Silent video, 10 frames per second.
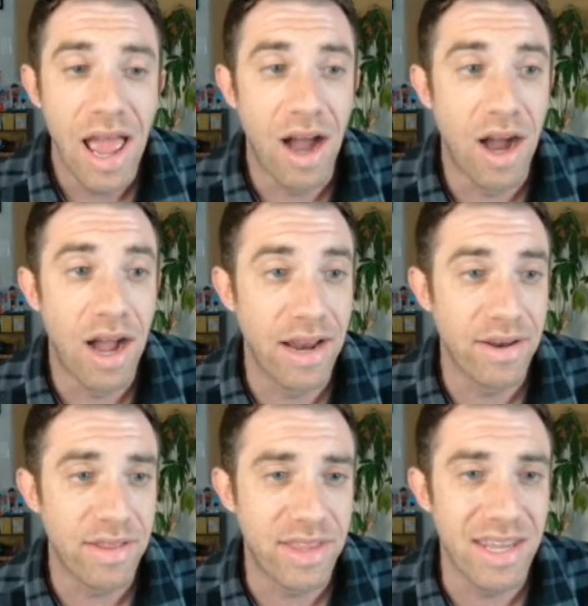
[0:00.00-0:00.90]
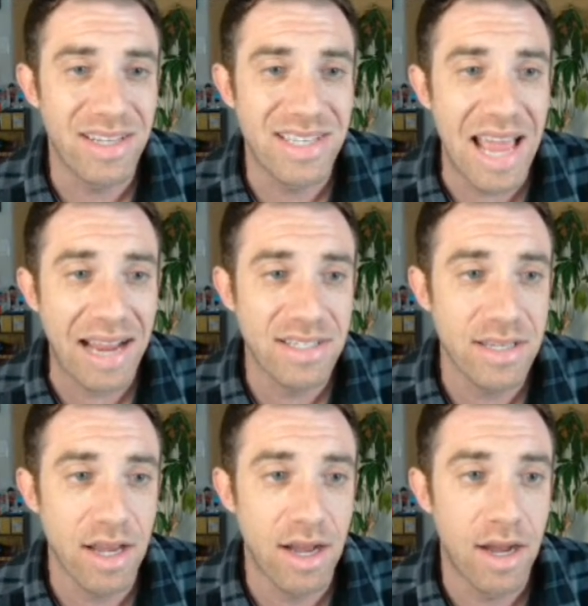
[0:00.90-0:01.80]
And the exact
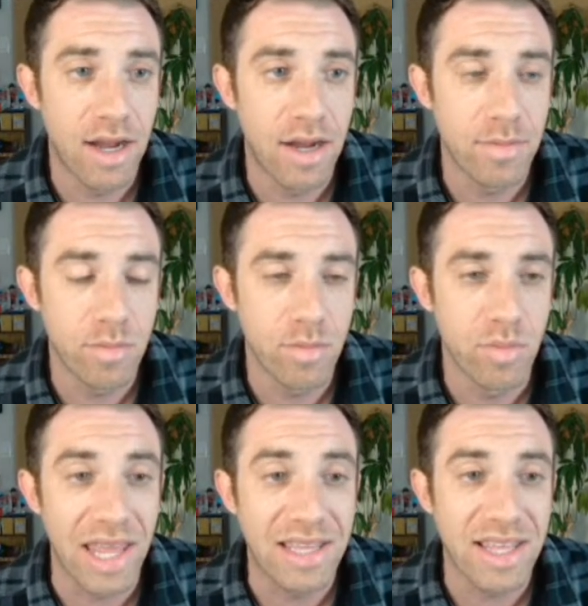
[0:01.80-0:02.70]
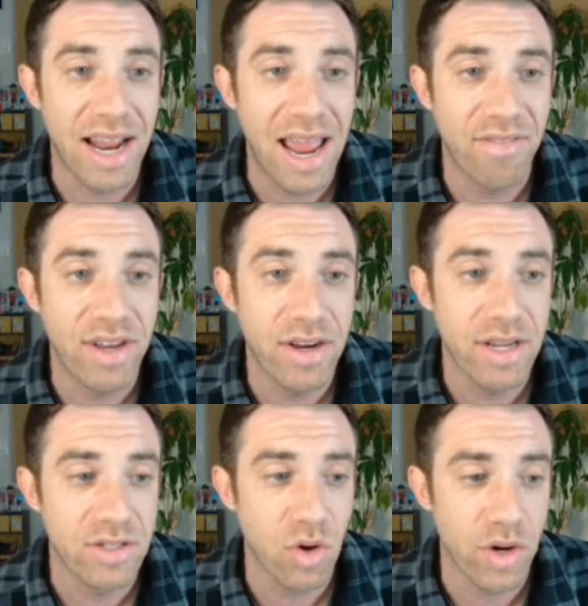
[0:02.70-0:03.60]
link that I have here
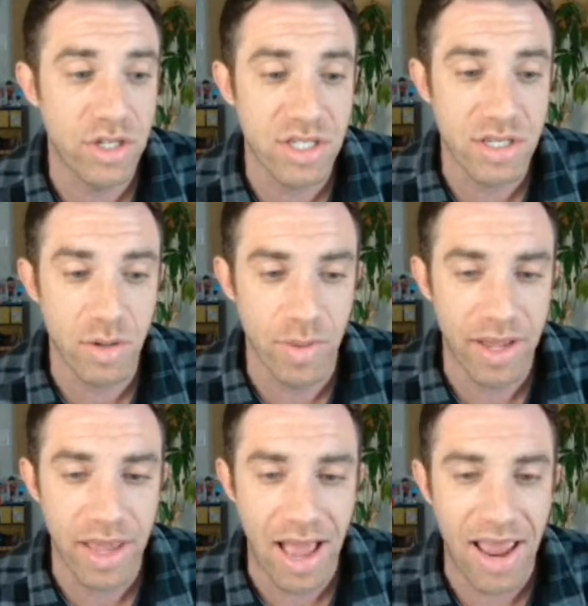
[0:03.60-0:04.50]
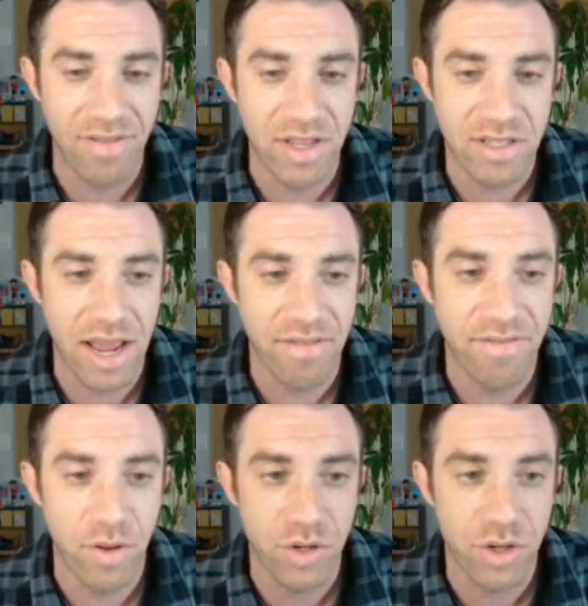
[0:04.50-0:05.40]
is already just like I have this kind of
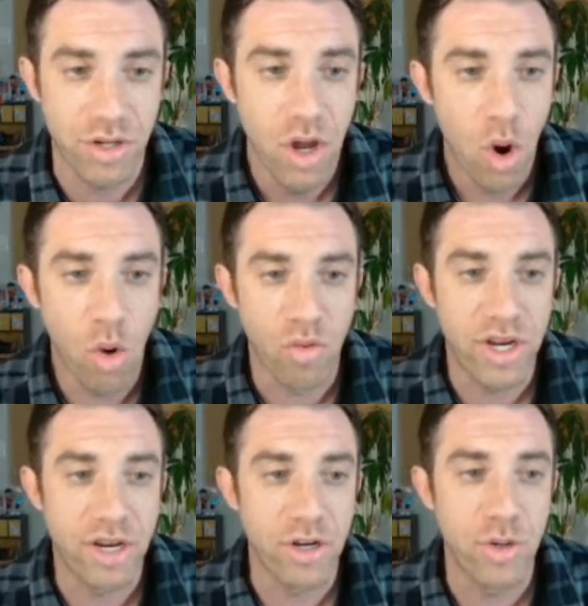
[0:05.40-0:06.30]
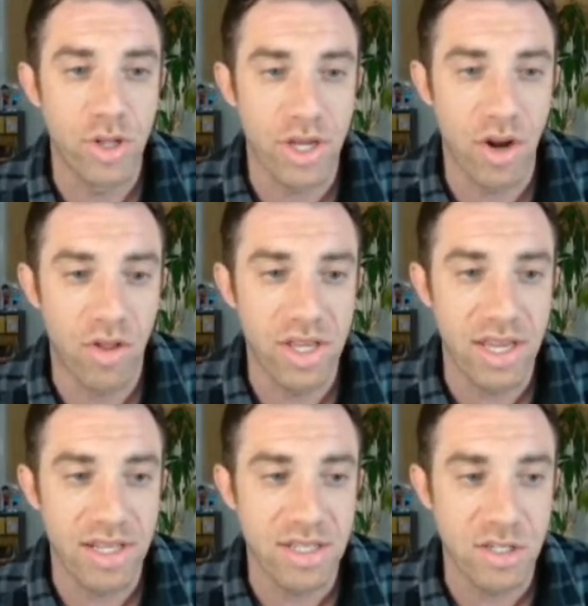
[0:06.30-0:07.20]
filtered over here. You can look at all the
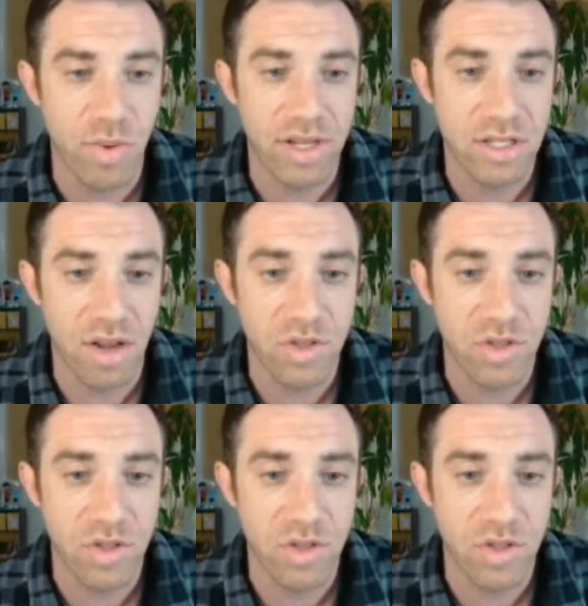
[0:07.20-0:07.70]
against the spread stuff.